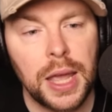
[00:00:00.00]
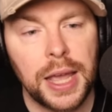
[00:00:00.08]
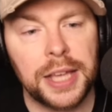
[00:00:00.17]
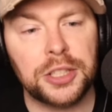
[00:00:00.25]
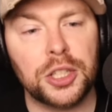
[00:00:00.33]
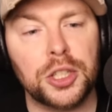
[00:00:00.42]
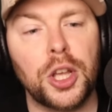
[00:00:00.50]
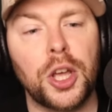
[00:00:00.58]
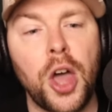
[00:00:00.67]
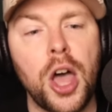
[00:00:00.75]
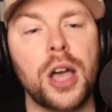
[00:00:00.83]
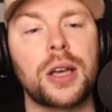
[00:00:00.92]
There's a, an
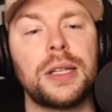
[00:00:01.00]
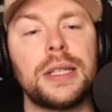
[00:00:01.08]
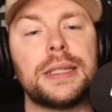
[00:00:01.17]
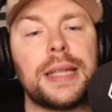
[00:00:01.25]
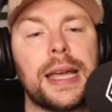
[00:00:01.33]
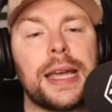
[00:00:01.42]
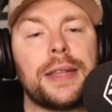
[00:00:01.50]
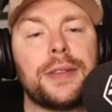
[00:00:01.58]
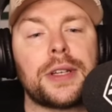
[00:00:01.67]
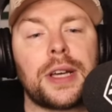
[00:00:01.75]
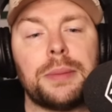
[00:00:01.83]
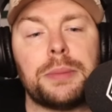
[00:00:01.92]
article in there
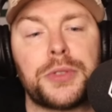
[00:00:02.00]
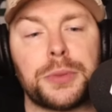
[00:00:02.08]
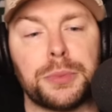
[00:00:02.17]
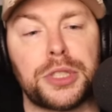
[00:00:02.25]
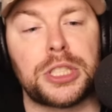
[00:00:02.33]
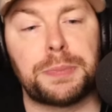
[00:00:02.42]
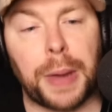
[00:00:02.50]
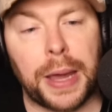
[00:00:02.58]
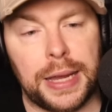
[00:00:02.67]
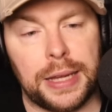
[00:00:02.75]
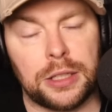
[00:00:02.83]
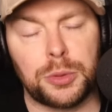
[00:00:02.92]
that comes from
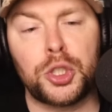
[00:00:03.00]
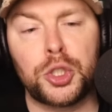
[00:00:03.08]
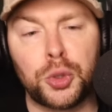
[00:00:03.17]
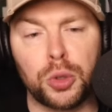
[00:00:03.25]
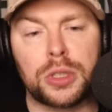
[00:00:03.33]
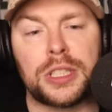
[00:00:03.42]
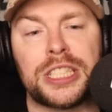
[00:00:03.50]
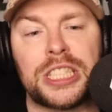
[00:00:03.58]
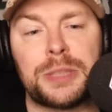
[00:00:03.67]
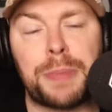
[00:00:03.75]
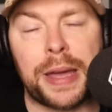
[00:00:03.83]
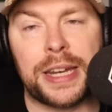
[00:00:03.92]
Spain, so it's sourcing
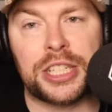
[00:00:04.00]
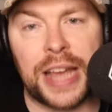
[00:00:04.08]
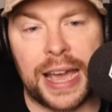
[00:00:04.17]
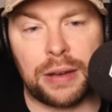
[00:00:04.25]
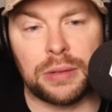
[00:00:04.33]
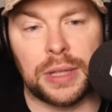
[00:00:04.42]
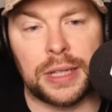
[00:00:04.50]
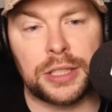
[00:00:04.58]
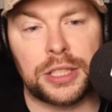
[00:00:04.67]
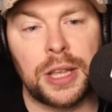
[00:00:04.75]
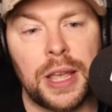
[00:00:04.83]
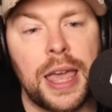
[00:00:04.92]
Spanish
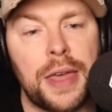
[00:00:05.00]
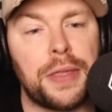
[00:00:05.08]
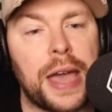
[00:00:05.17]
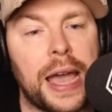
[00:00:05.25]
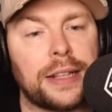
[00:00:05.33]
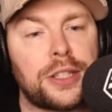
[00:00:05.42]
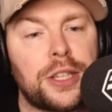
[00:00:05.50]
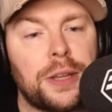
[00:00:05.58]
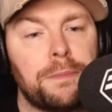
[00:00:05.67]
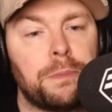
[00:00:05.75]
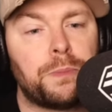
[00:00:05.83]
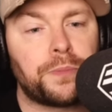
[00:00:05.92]
outlets that...
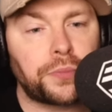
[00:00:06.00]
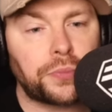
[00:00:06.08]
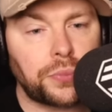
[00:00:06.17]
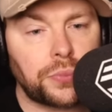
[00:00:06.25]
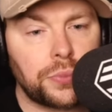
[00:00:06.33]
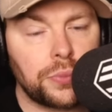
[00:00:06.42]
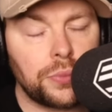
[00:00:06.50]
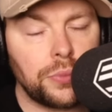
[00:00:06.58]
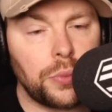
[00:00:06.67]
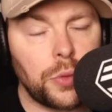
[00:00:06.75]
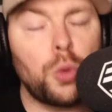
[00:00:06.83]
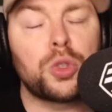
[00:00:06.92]

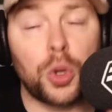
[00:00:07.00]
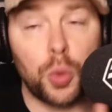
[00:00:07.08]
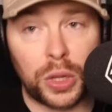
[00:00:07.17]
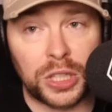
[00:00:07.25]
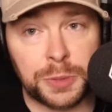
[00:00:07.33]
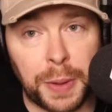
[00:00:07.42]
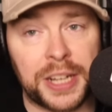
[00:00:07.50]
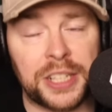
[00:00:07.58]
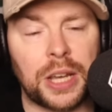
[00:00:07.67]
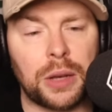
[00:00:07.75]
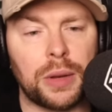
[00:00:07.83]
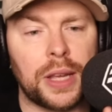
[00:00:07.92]
Also, one Spanish
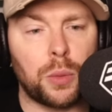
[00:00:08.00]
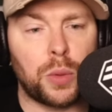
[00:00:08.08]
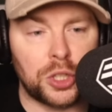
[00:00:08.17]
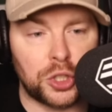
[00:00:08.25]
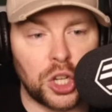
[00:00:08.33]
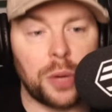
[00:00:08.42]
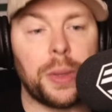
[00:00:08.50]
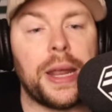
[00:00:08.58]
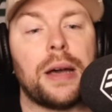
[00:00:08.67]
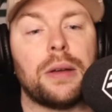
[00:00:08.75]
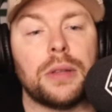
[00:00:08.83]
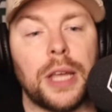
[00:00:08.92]
outlet, one German
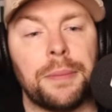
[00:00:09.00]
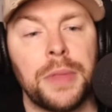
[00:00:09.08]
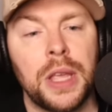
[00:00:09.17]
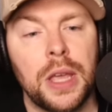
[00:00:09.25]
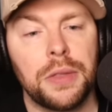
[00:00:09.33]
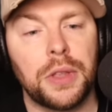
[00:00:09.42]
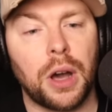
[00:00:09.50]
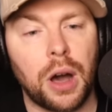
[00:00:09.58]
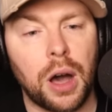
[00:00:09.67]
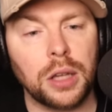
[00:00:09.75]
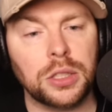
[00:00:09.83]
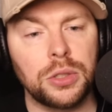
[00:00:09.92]
outlet. The
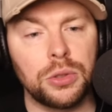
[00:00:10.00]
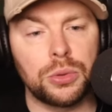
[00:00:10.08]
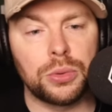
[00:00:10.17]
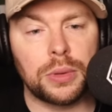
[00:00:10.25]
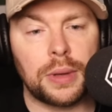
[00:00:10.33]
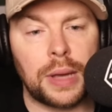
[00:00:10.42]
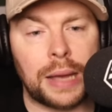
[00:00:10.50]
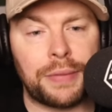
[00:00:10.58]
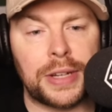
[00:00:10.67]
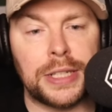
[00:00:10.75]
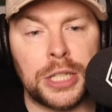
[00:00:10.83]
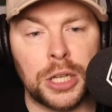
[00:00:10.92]
Arsenal have
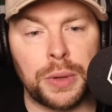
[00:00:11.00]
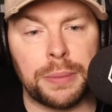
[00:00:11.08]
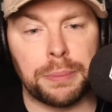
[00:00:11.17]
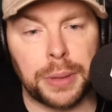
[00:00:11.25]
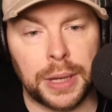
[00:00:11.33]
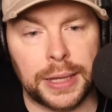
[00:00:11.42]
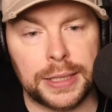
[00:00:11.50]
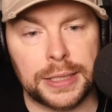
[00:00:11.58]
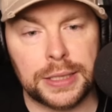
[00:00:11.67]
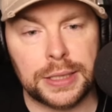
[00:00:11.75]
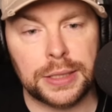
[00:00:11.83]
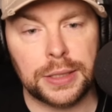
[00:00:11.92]
a deal in
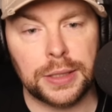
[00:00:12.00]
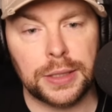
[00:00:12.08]
place